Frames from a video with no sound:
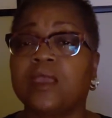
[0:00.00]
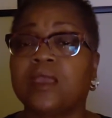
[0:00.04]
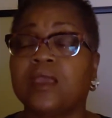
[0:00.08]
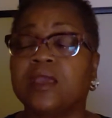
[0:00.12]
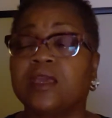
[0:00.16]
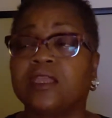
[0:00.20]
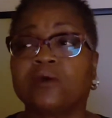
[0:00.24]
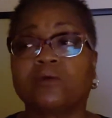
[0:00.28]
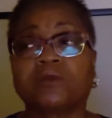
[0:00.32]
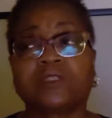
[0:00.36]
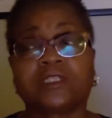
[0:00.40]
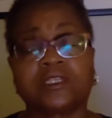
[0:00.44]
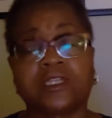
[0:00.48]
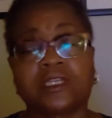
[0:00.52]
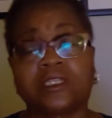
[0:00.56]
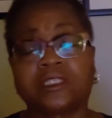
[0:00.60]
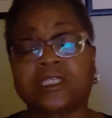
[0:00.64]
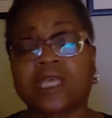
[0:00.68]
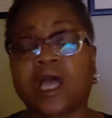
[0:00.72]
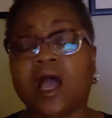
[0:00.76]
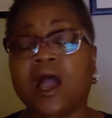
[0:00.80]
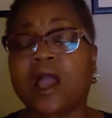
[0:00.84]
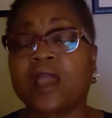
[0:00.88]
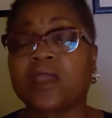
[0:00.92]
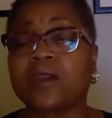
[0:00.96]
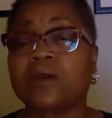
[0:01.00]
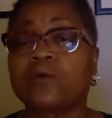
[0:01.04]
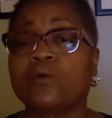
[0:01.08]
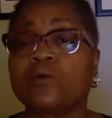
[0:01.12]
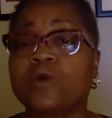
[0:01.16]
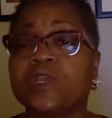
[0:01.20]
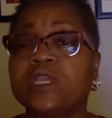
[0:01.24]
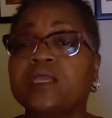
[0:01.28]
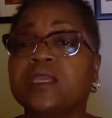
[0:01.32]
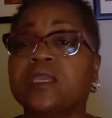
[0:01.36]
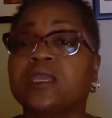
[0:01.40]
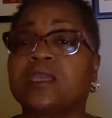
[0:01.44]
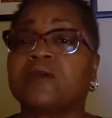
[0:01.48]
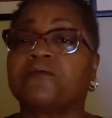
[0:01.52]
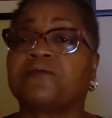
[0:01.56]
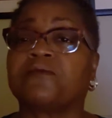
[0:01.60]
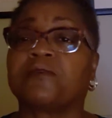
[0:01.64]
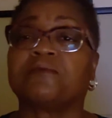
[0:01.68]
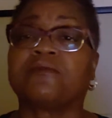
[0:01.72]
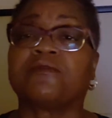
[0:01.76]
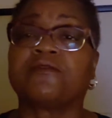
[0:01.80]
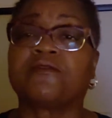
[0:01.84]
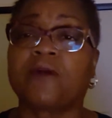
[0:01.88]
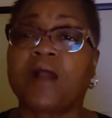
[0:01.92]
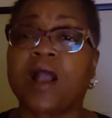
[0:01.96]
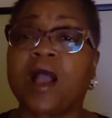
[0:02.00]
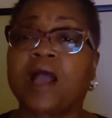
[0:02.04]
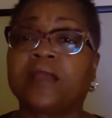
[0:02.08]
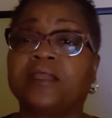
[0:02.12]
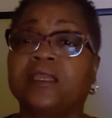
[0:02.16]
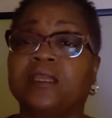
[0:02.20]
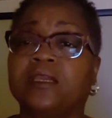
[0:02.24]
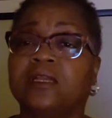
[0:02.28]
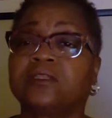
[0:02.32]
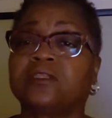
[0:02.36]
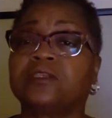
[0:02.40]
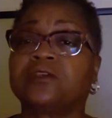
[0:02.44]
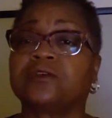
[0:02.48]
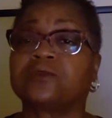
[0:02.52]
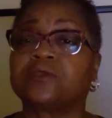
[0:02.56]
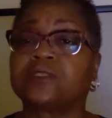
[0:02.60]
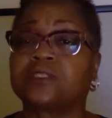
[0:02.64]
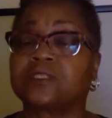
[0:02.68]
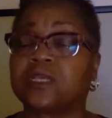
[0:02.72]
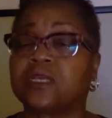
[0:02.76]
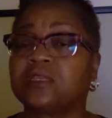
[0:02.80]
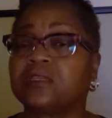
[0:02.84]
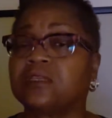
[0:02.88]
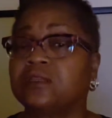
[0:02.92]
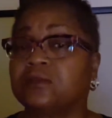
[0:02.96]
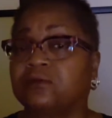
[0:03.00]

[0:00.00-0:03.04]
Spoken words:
And it was an entire weekend from Friday until Sunday.